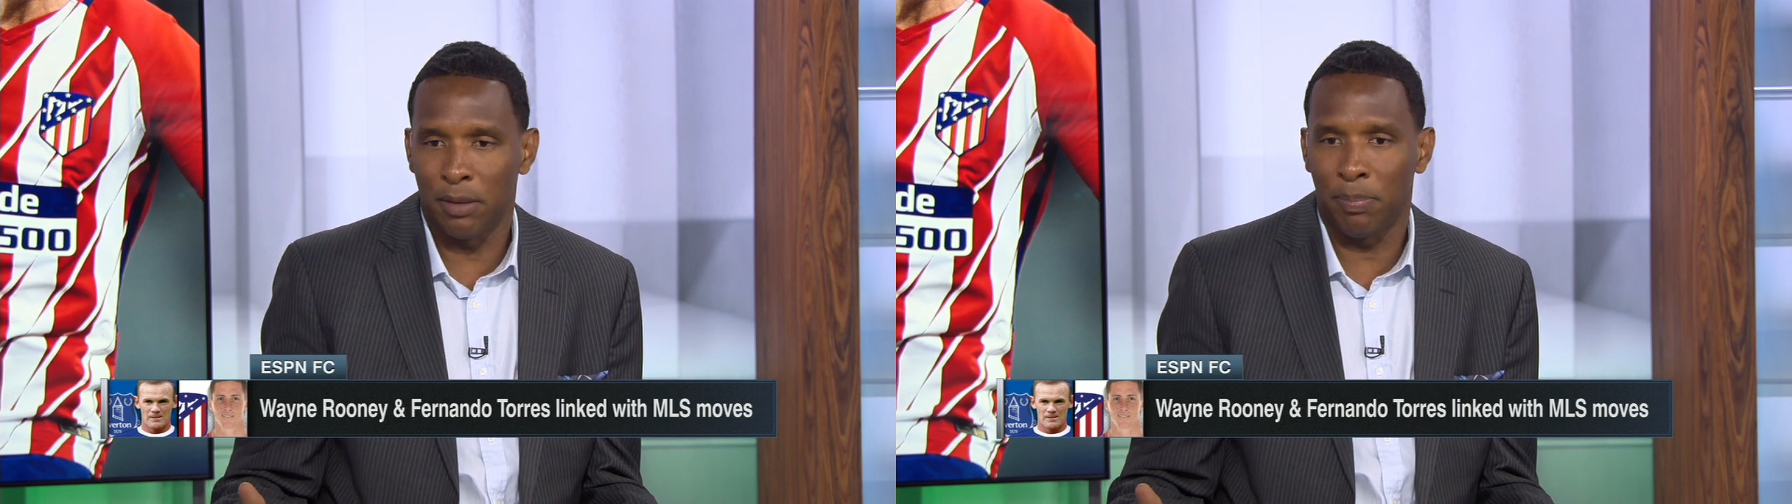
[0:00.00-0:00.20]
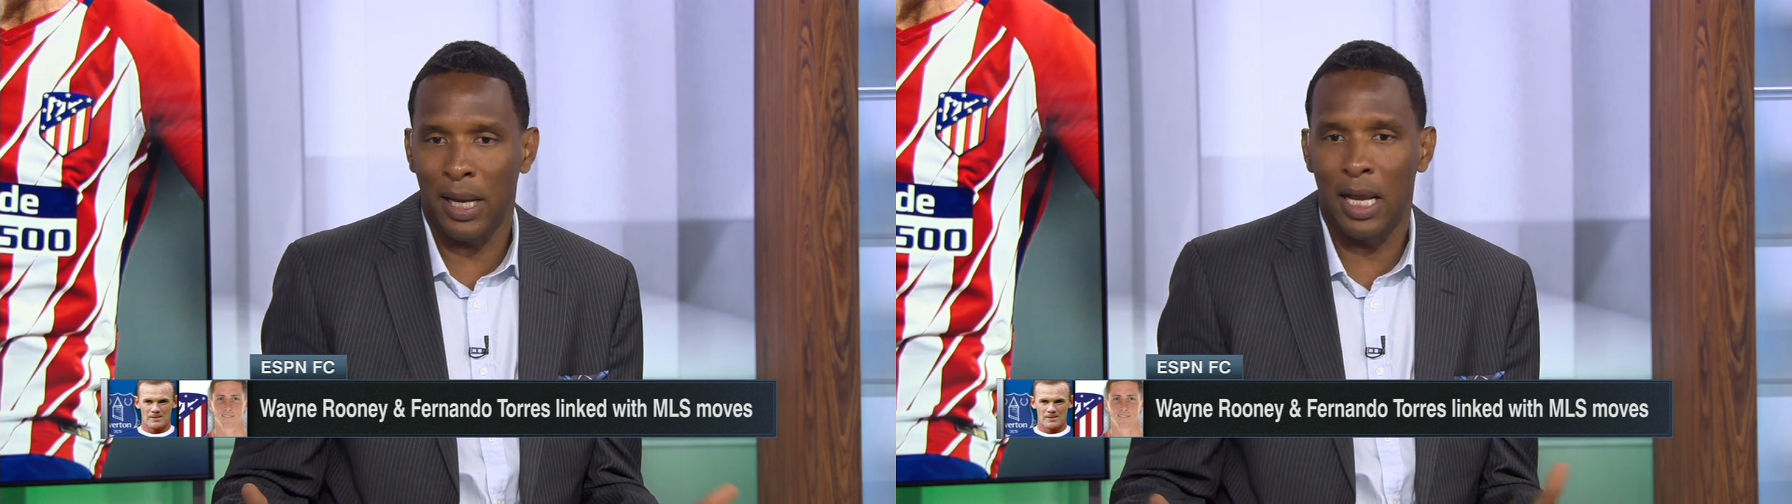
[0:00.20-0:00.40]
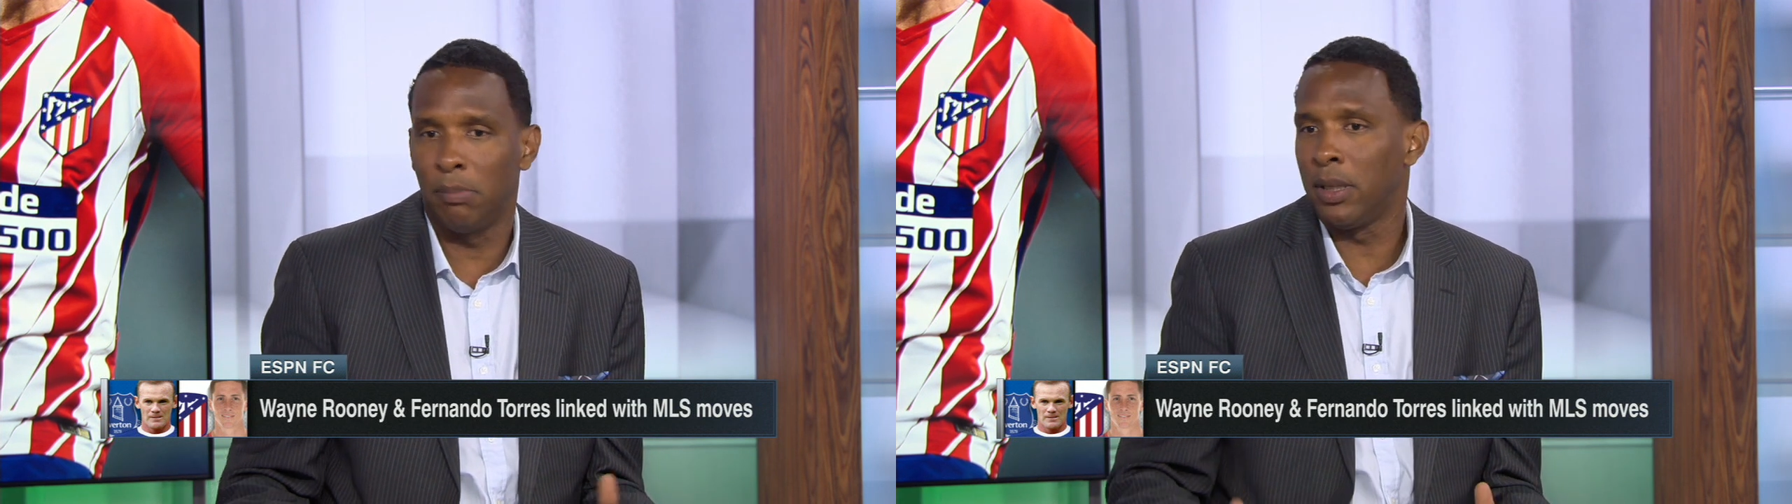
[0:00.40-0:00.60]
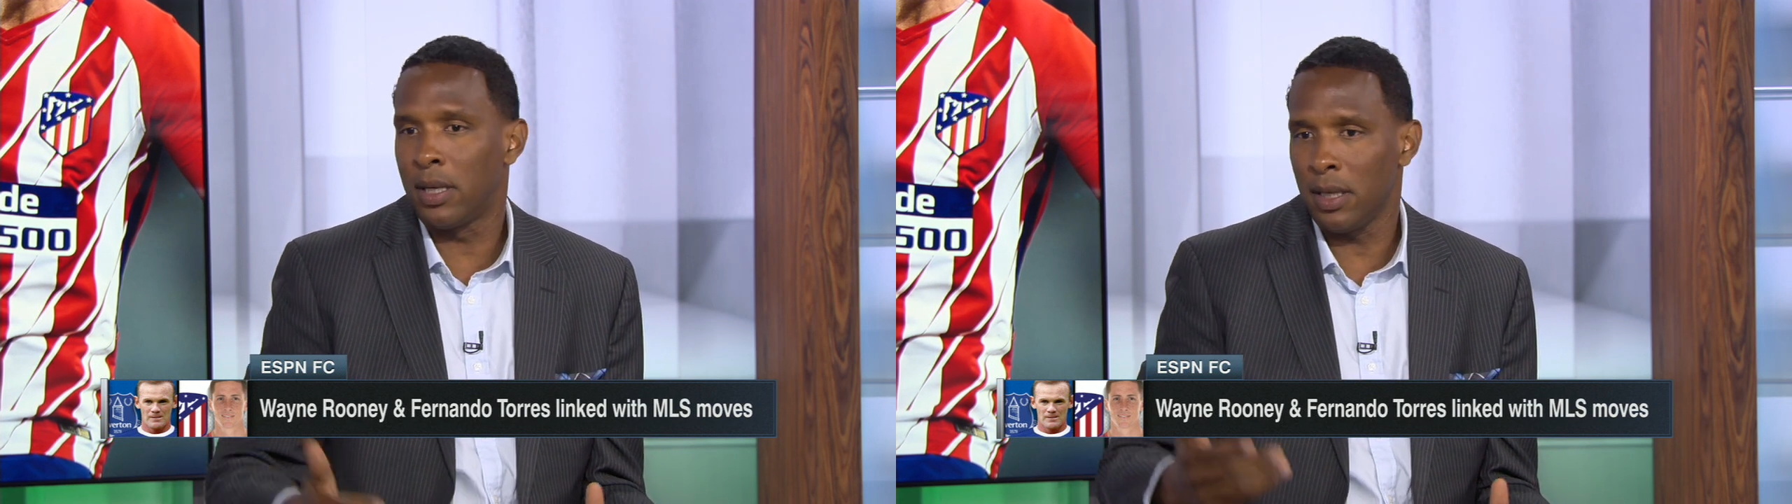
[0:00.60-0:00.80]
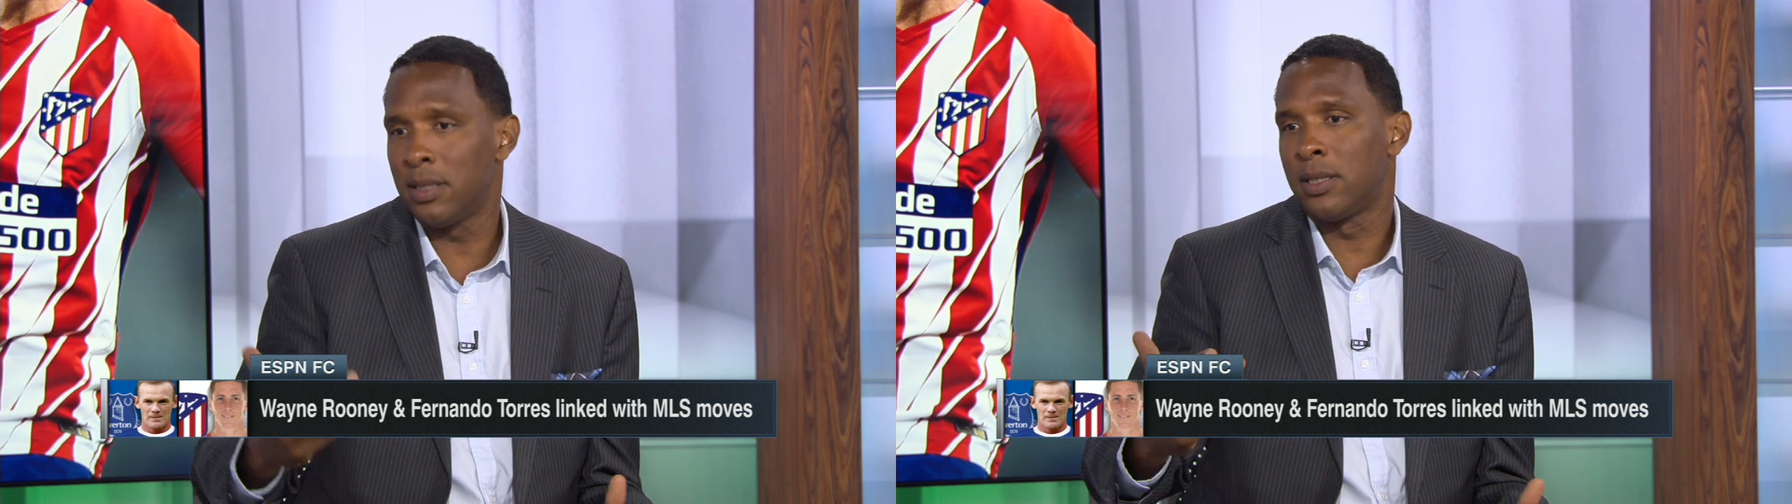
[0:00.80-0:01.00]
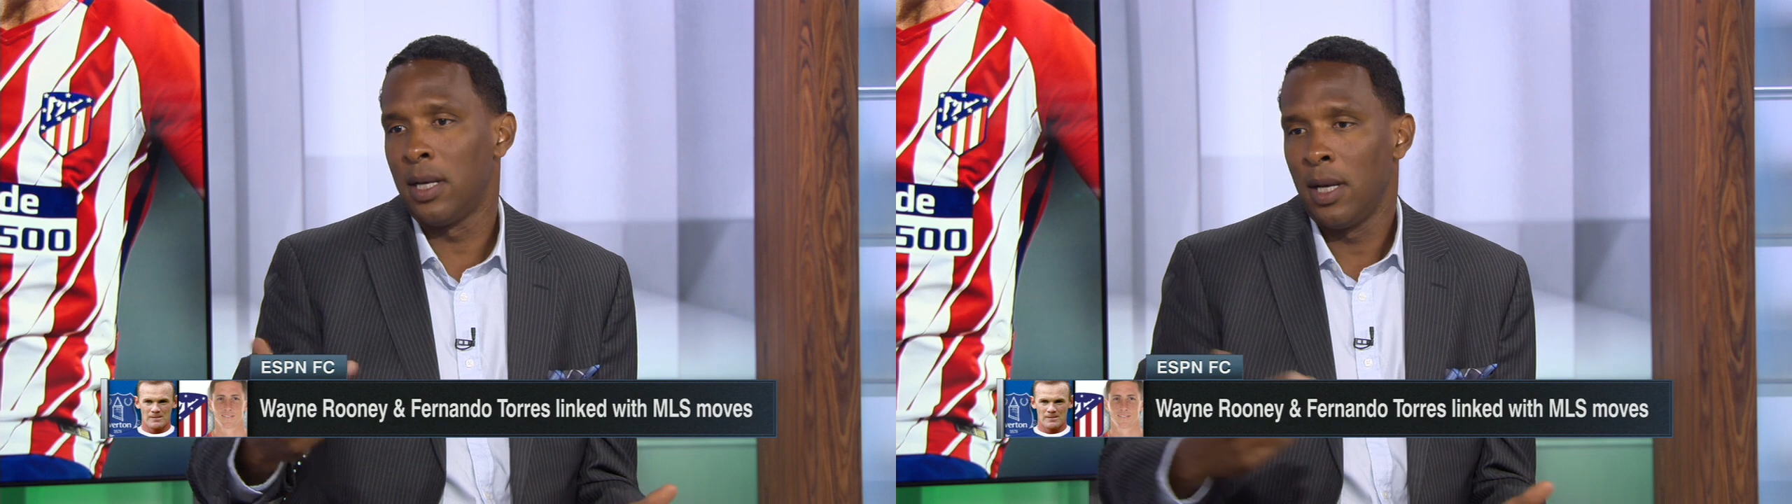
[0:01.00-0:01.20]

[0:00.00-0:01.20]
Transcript: plan because